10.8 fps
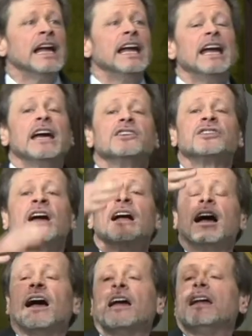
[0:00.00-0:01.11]
is
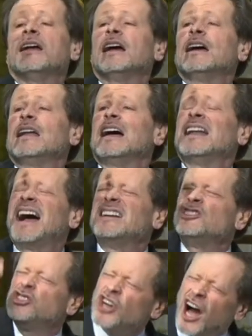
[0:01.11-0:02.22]
an
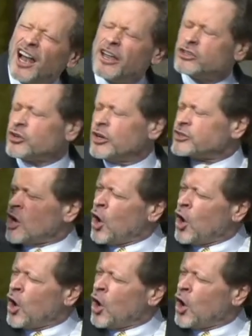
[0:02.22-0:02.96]
idolatrous,